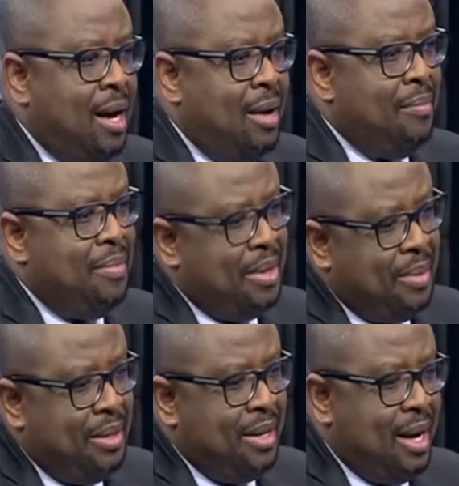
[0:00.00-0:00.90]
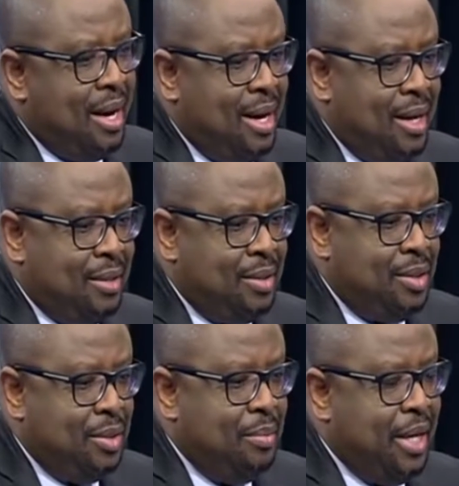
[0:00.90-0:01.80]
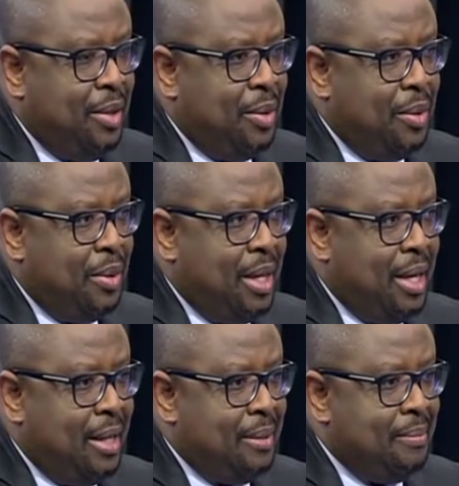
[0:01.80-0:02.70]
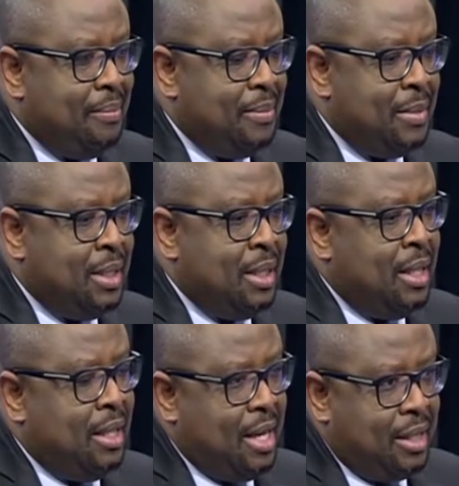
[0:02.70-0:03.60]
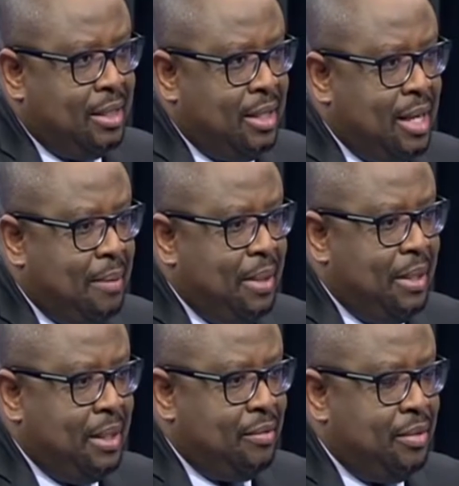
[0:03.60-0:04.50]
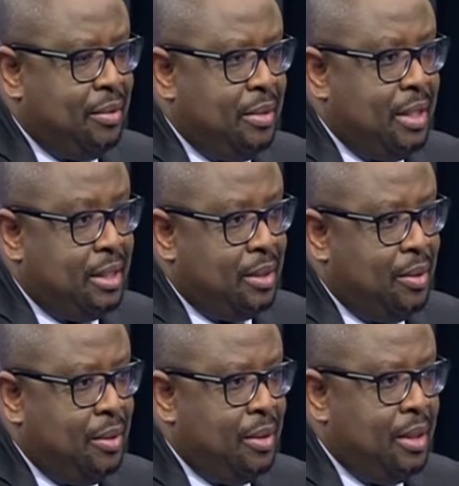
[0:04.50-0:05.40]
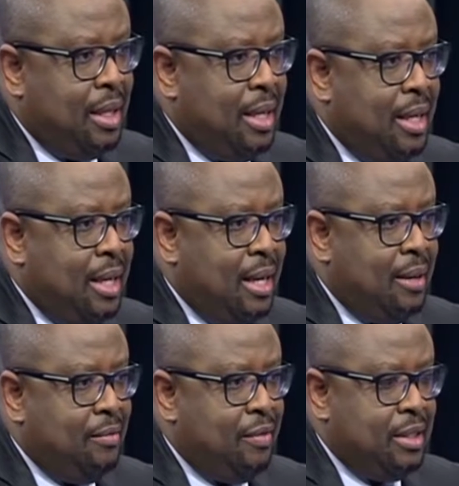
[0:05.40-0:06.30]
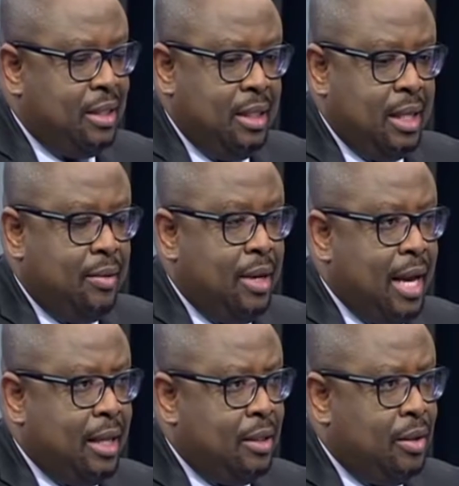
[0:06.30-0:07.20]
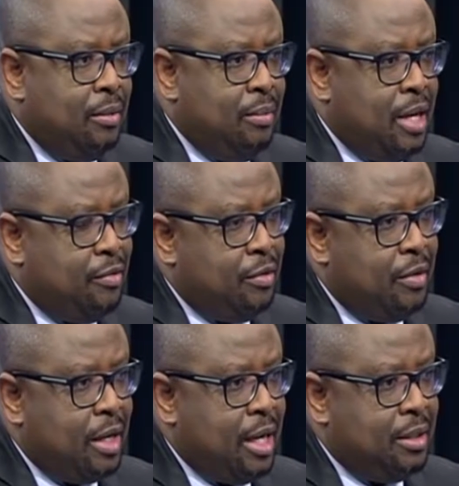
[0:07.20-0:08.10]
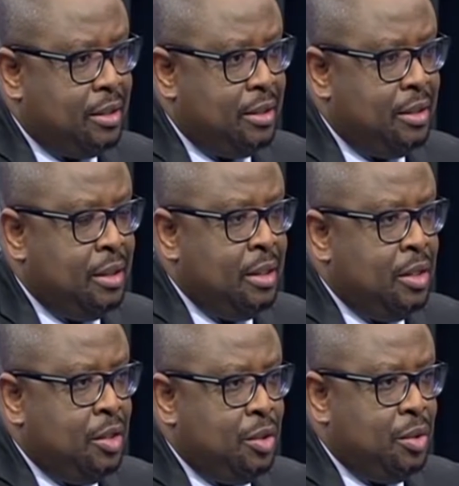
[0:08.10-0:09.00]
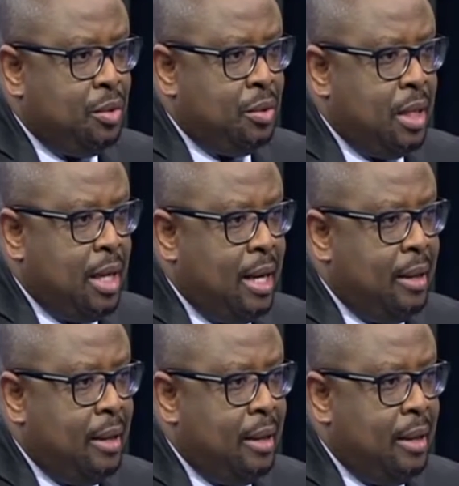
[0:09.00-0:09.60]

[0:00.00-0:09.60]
Gavin, as you may know, the accident happened a few days ago, and firstly, I would like, on behalf of our council, to